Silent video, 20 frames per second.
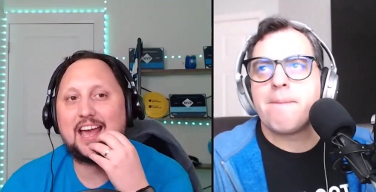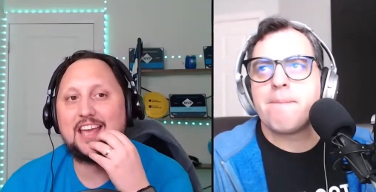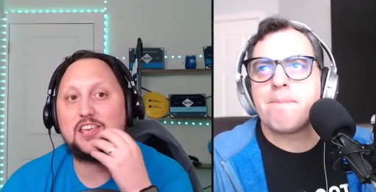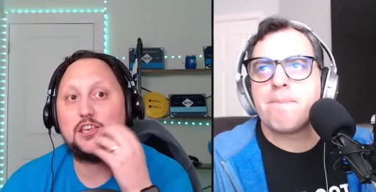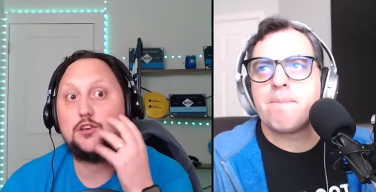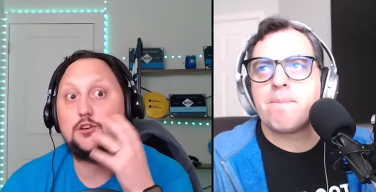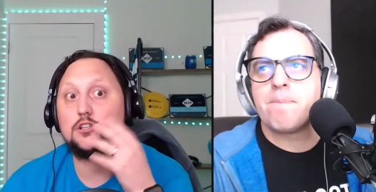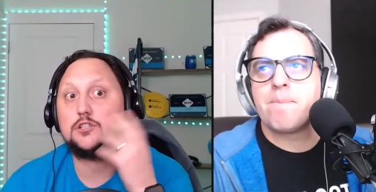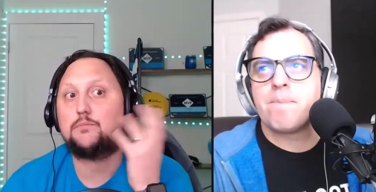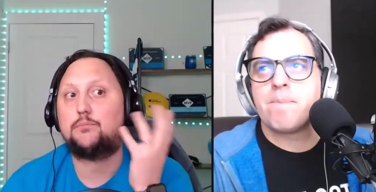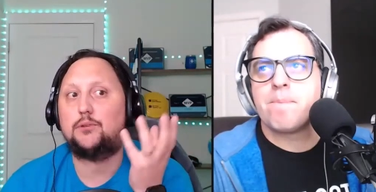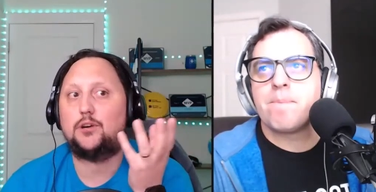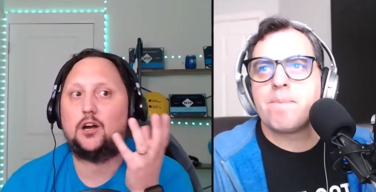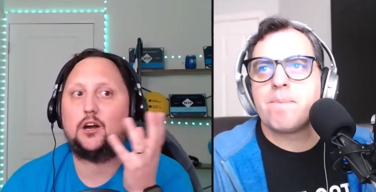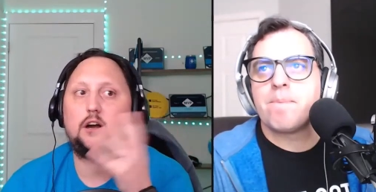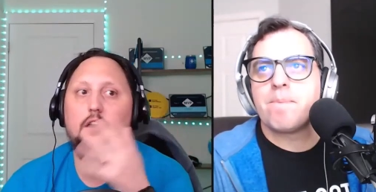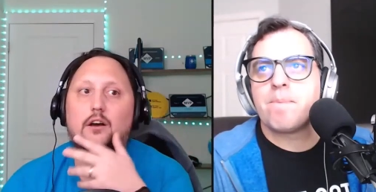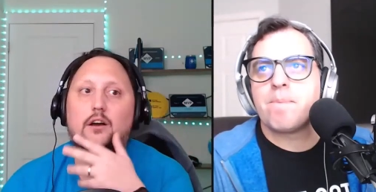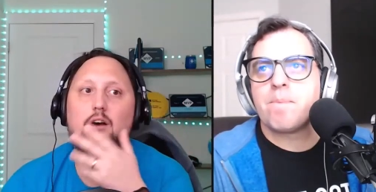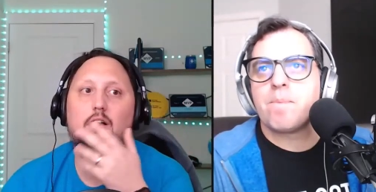Speaker 1: can you
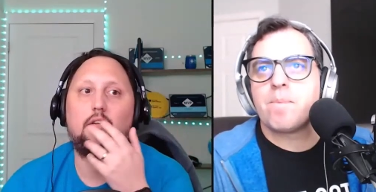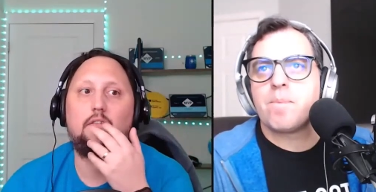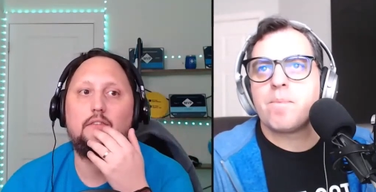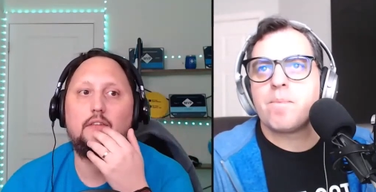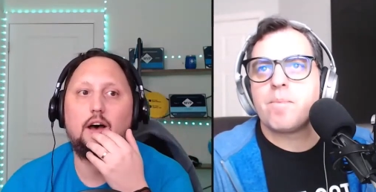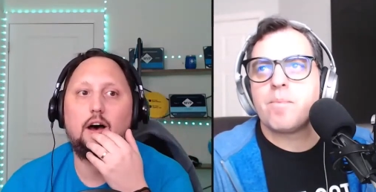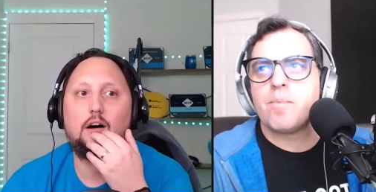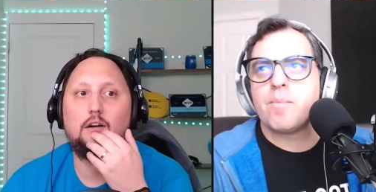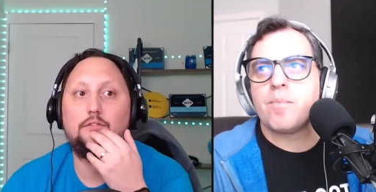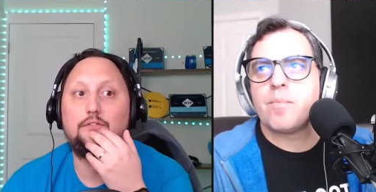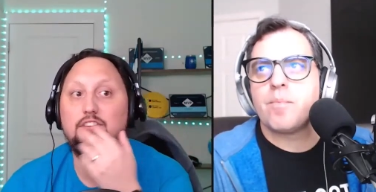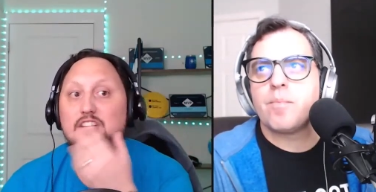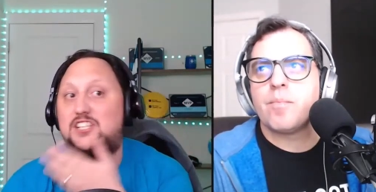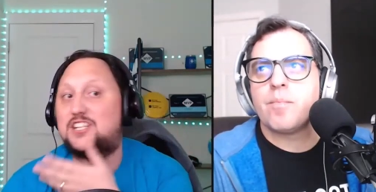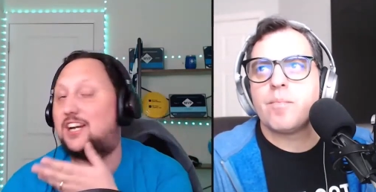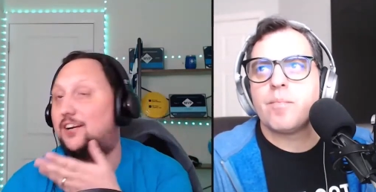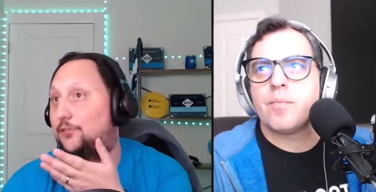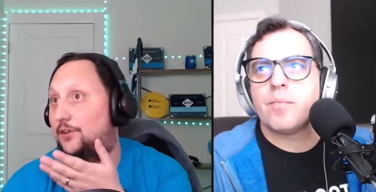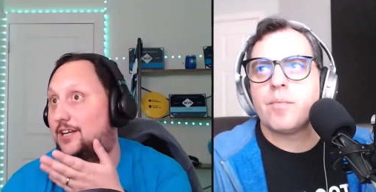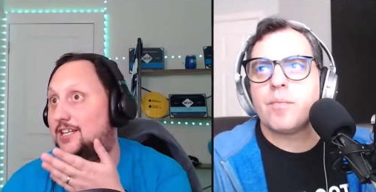explore on the
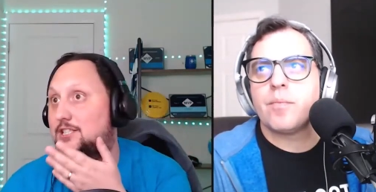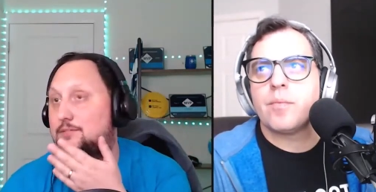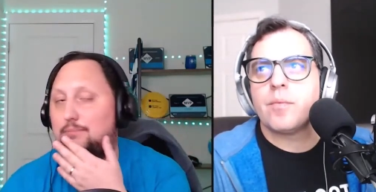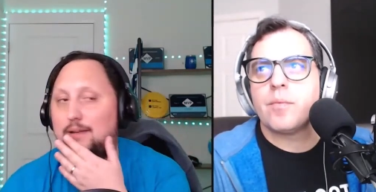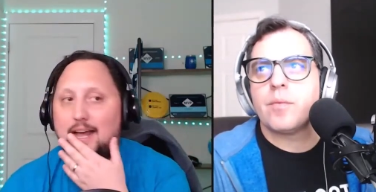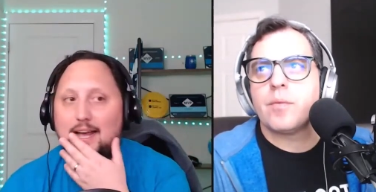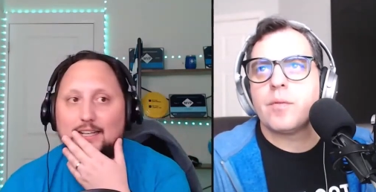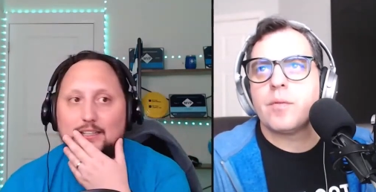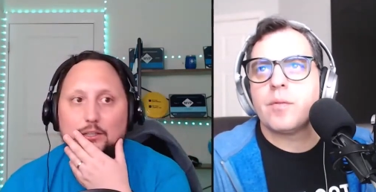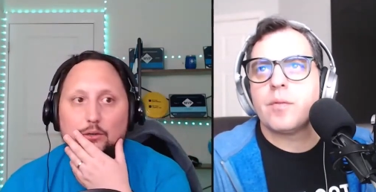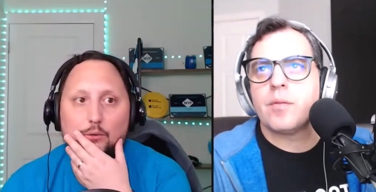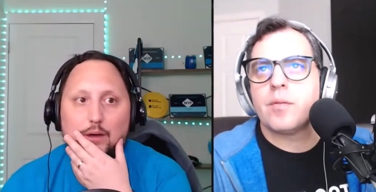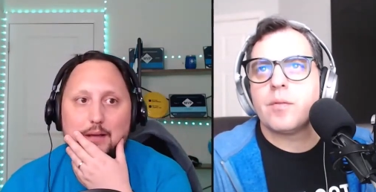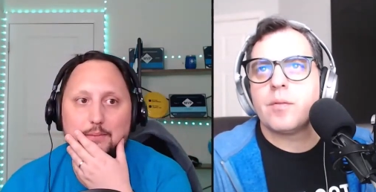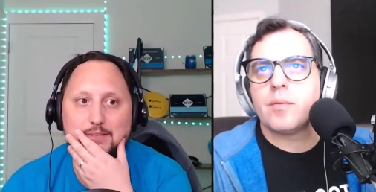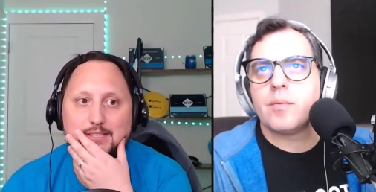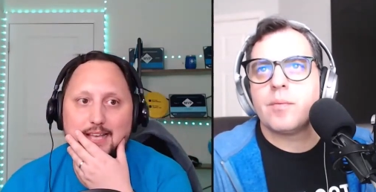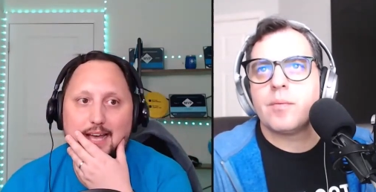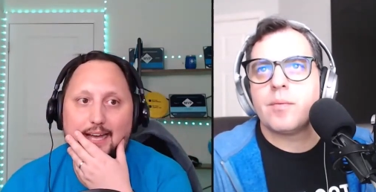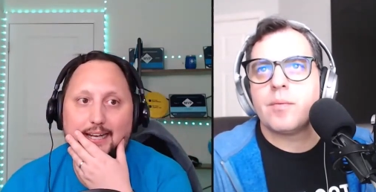official release plan
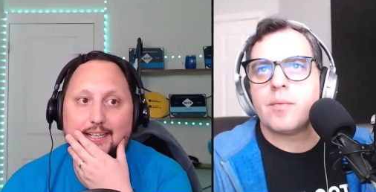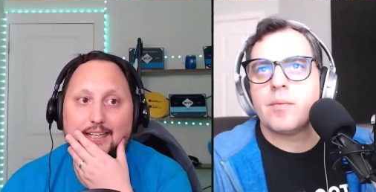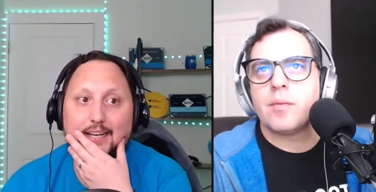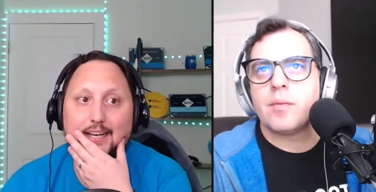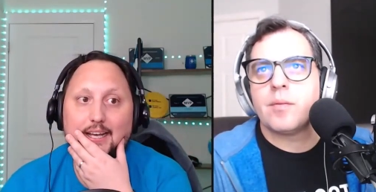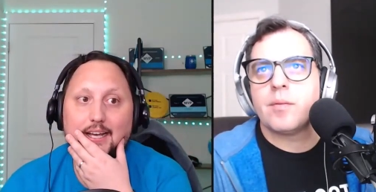website.